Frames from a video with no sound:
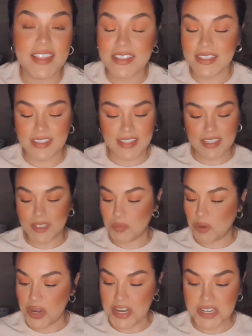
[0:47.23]
This
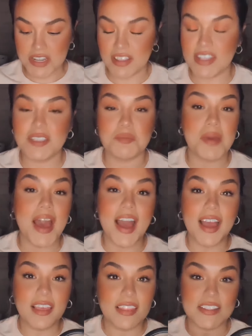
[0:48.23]
print, this
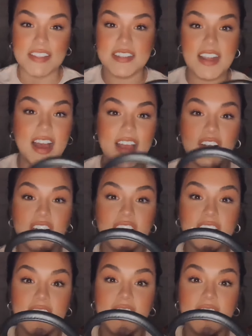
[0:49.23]
bag, this style